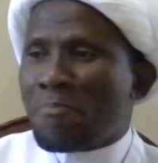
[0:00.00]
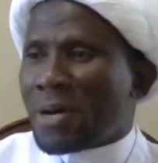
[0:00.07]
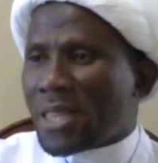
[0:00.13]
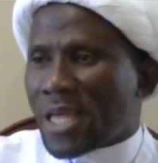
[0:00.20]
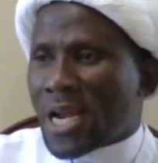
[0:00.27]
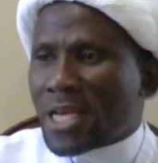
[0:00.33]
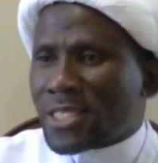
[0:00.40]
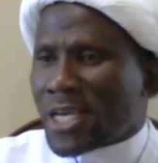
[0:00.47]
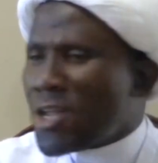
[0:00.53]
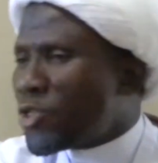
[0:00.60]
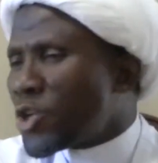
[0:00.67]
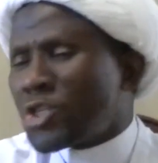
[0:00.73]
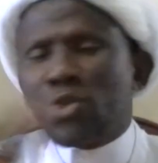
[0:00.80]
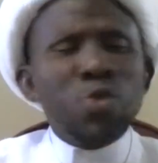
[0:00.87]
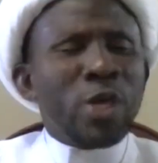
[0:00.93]
But there are certain
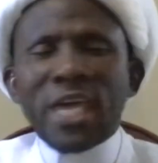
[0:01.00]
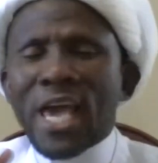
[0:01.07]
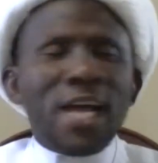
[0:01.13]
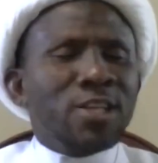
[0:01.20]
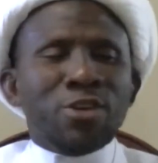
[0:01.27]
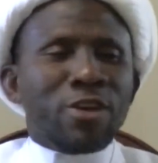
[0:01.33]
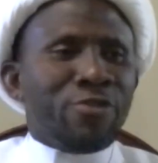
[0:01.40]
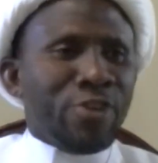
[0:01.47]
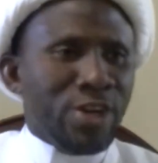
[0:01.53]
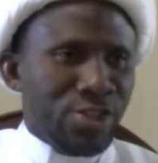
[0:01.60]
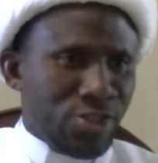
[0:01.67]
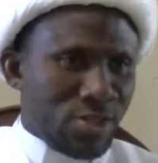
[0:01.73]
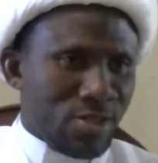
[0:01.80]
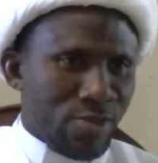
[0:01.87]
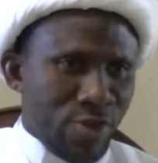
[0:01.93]
things you can't revenge.